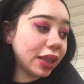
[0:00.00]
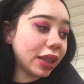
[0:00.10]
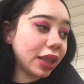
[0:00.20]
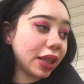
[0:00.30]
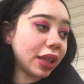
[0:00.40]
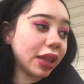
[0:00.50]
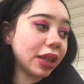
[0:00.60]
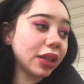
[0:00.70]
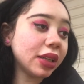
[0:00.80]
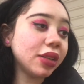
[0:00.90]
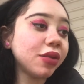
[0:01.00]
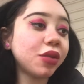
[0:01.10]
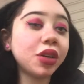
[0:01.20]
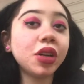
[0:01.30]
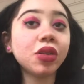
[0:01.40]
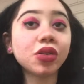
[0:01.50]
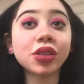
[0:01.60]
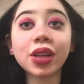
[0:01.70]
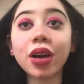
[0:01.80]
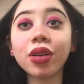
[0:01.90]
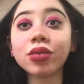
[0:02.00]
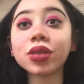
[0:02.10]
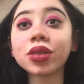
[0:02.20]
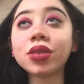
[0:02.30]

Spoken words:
the 40 ultrasound.